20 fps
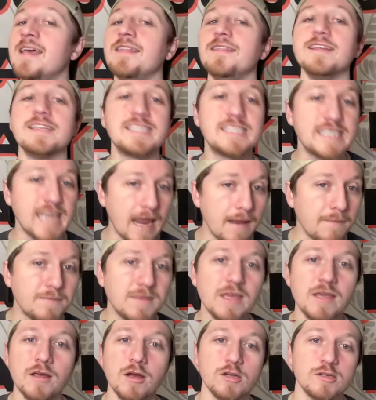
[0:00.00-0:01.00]
The same
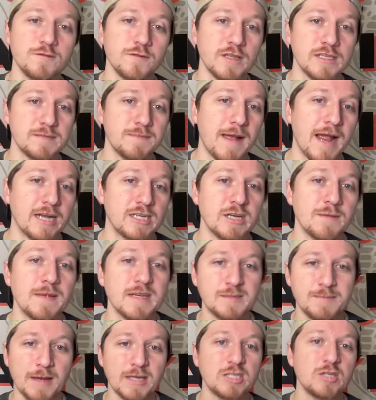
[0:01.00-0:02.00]
thing goes for this matchup,
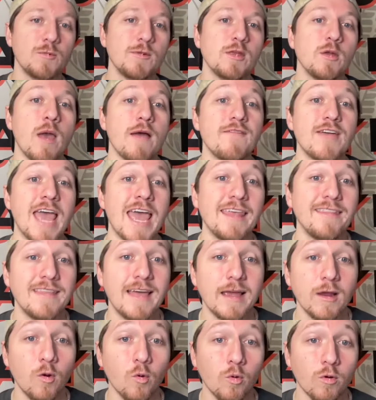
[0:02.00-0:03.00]
especially when you have a
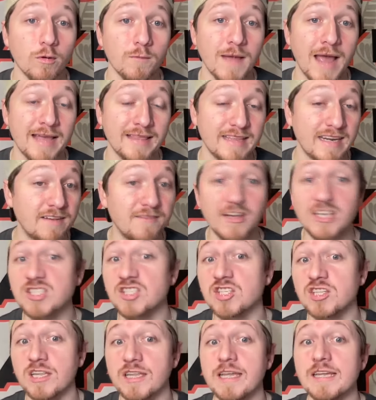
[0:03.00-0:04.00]
headline cornerback that
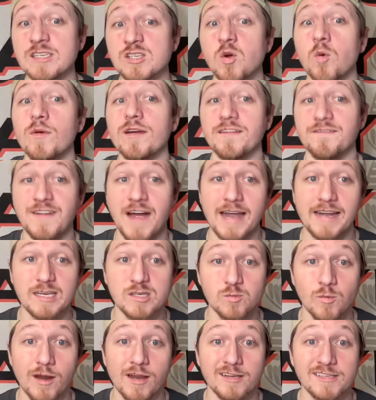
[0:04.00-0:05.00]
eventually is going to find
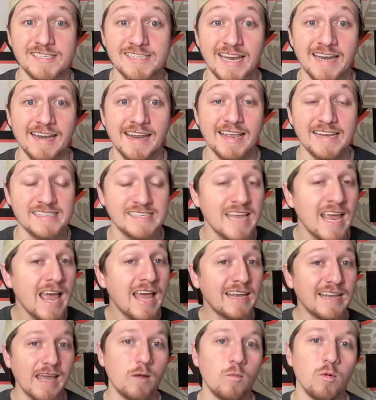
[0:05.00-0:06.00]
his way on Sundays
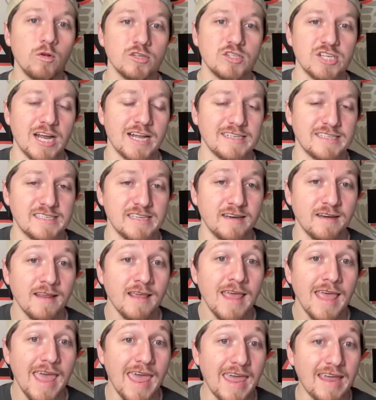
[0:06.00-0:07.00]
like Will Johnson.
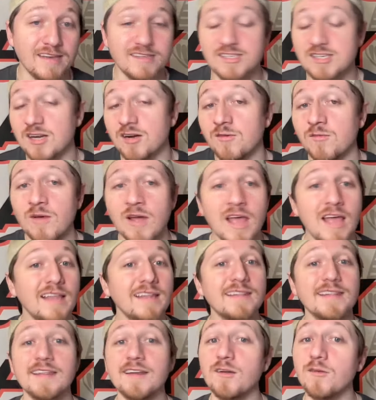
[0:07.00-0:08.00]
And so
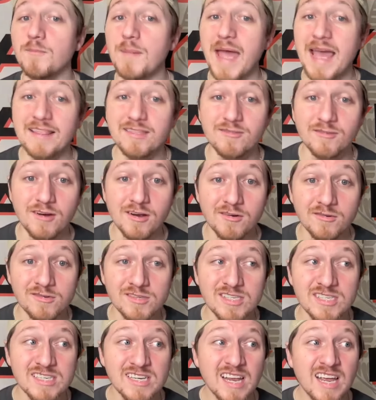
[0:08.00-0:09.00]
little bad
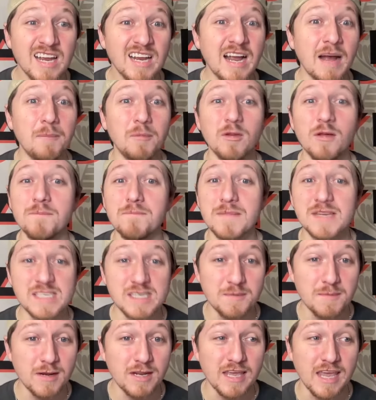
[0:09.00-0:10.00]
throws, a couple of
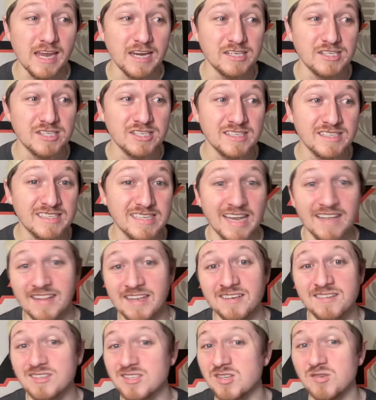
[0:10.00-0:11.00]
miscommunications, and
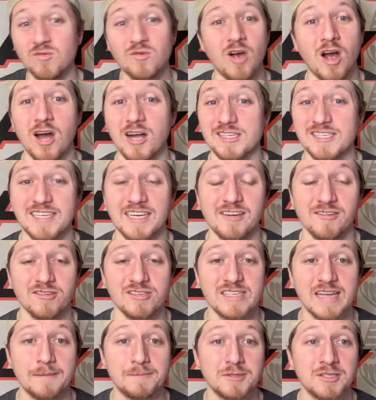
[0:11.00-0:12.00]
then two costly
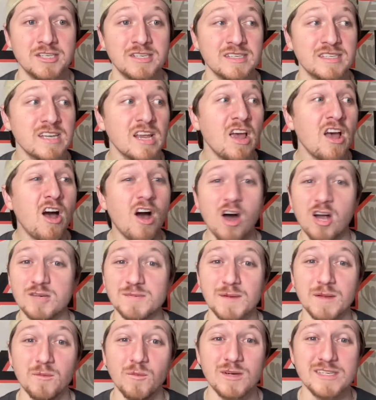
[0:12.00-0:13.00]
interceptions
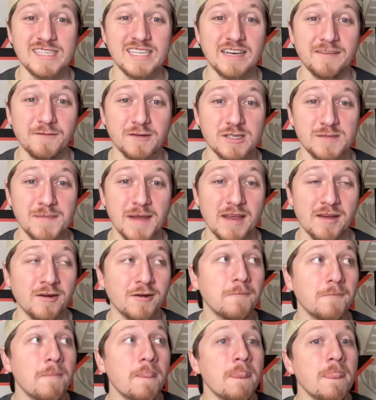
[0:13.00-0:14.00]
ultimately was the difference maker.